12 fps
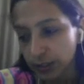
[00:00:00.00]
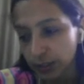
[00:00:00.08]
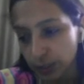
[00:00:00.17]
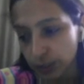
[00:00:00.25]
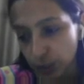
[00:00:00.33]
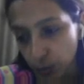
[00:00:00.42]

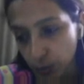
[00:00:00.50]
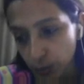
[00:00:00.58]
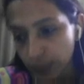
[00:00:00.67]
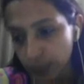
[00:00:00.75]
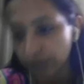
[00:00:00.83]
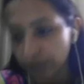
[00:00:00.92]
two
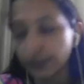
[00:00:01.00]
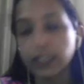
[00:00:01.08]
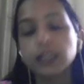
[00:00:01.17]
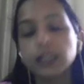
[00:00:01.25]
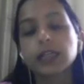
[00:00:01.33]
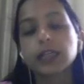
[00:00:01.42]

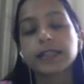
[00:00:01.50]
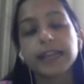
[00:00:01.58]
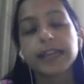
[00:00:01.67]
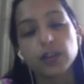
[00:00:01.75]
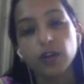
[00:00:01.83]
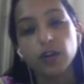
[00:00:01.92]
different set
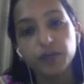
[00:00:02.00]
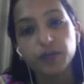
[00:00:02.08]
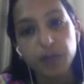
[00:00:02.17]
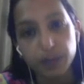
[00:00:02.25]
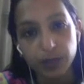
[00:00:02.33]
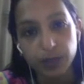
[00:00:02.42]
of
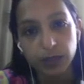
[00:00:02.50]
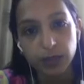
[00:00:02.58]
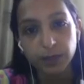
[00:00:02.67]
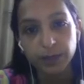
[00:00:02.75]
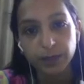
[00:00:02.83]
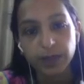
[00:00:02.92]
people.
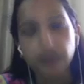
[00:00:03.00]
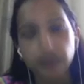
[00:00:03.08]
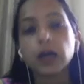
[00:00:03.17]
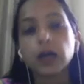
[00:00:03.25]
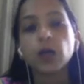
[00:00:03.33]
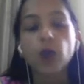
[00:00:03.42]

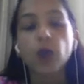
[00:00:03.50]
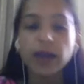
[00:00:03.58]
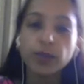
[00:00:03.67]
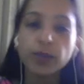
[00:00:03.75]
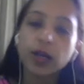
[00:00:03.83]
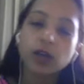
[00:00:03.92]
One
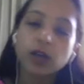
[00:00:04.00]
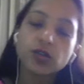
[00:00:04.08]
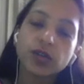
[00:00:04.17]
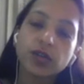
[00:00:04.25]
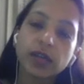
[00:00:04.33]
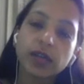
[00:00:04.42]
belong to
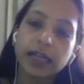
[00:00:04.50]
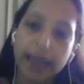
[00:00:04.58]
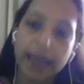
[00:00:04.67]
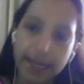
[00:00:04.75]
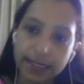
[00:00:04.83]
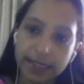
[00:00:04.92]
theory
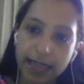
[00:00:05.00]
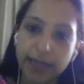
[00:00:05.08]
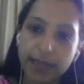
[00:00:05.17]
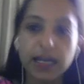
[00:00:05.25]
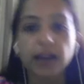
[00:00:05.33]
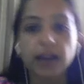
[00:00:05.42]
X and the other